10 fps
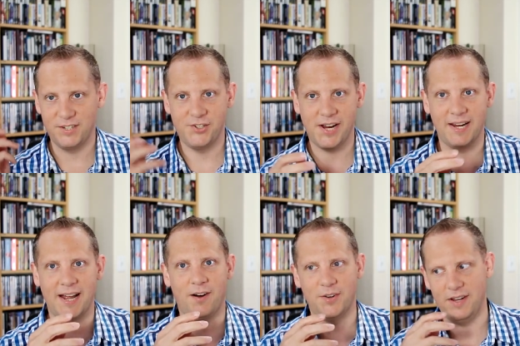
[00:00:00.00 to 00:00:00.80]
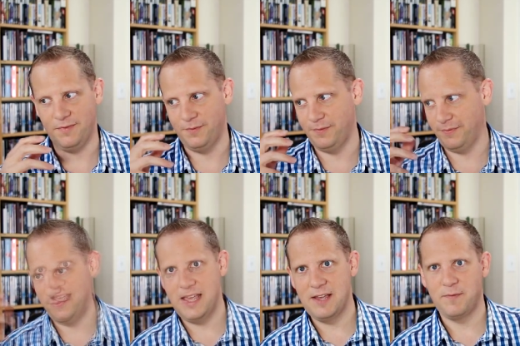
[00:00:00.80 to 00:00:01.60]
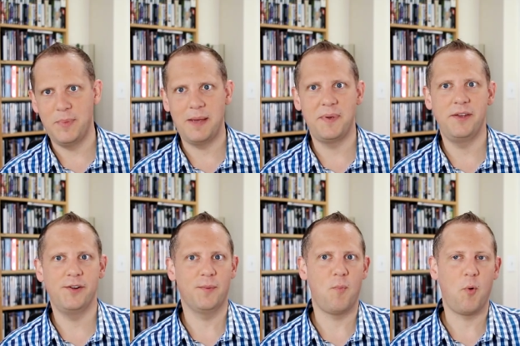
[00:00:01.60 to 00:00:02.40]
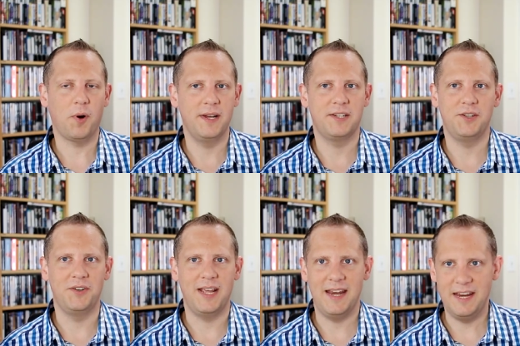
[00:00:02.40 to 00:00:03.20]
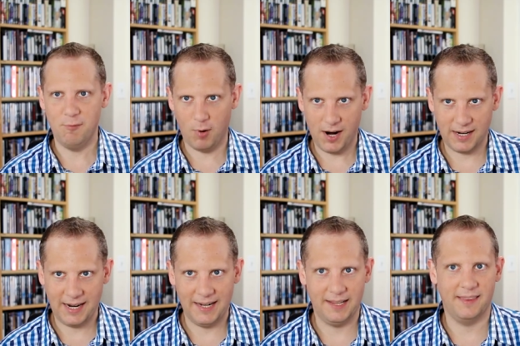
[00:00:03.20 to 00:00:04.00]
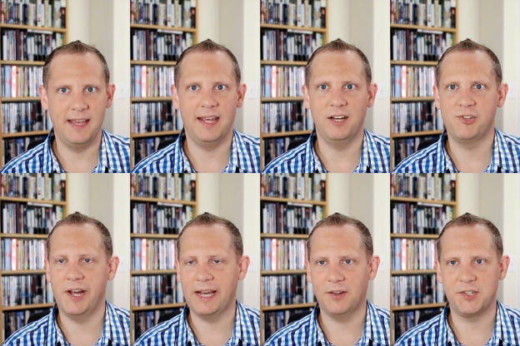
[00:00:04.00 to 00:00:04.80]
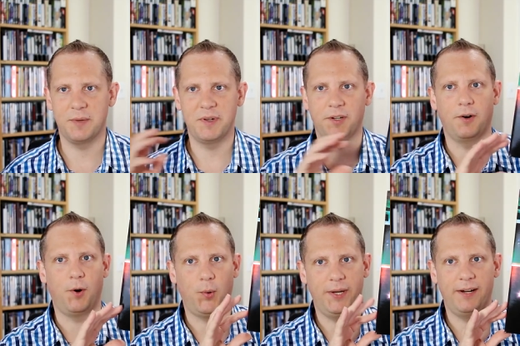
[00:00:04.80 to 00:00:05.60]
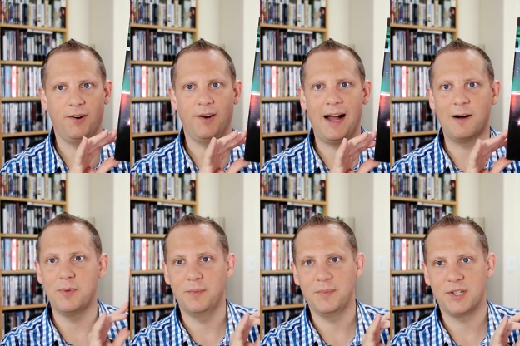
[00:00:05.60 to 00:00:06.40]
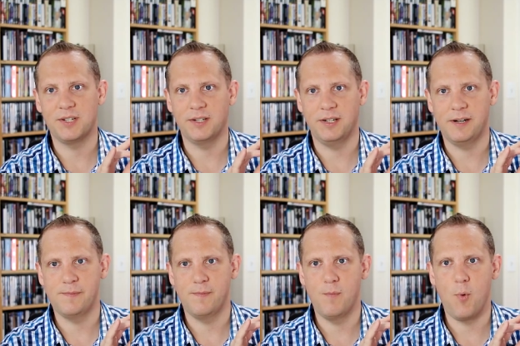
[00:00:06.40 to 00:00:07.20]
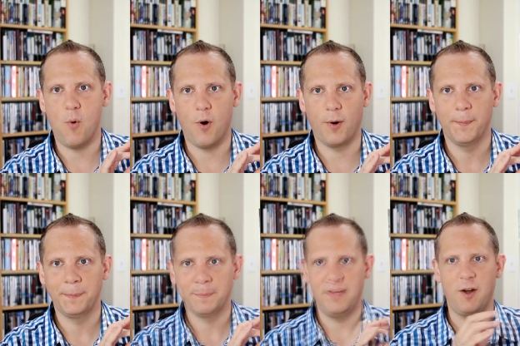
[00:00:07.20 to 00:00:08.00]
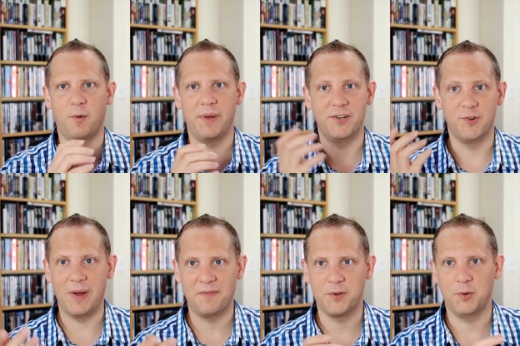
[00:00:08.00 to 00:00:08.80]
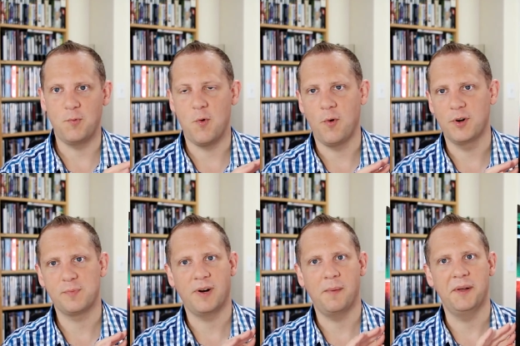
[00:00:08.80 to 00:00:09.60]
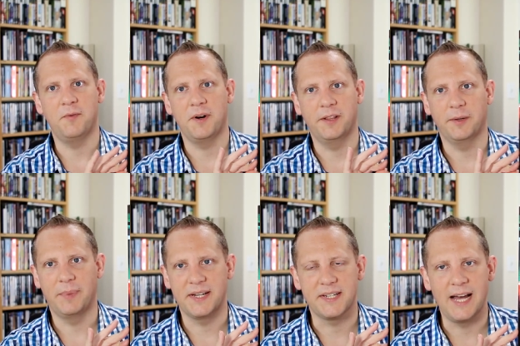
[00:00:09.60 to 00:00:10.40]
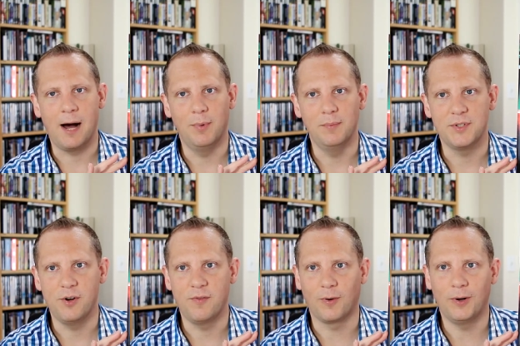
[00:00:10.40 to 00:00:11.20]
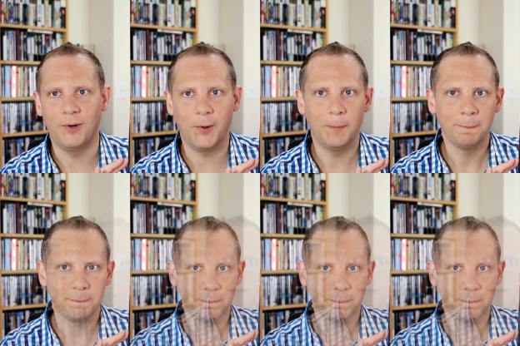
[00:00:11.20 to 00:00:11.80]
check it out. If maybe you're more into an indie rock kind of thing, check out some of their earlier albums more. In Our Bedroom After the War is probably one of their best albums overall.